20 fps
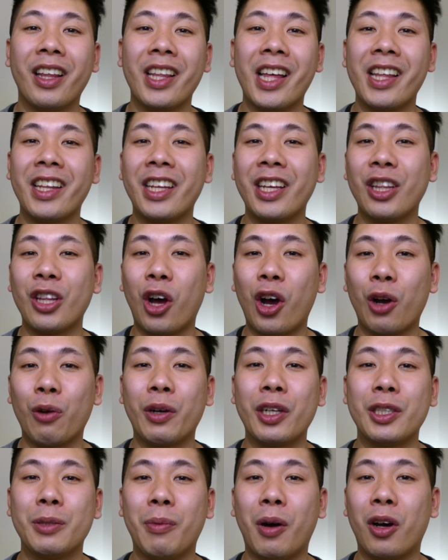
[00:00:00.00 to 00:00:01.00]
than the long
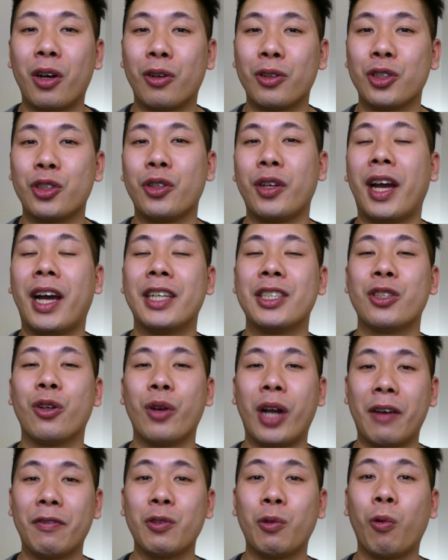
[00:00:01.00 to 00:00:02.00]
range model, so you guys
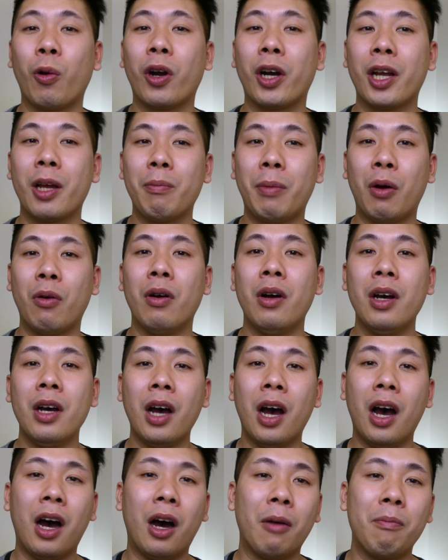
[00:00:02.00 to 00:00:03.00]
don't have to worry about
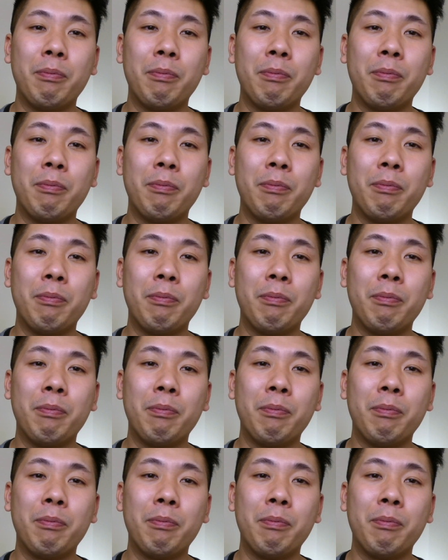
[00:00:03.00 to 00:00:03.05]
uh,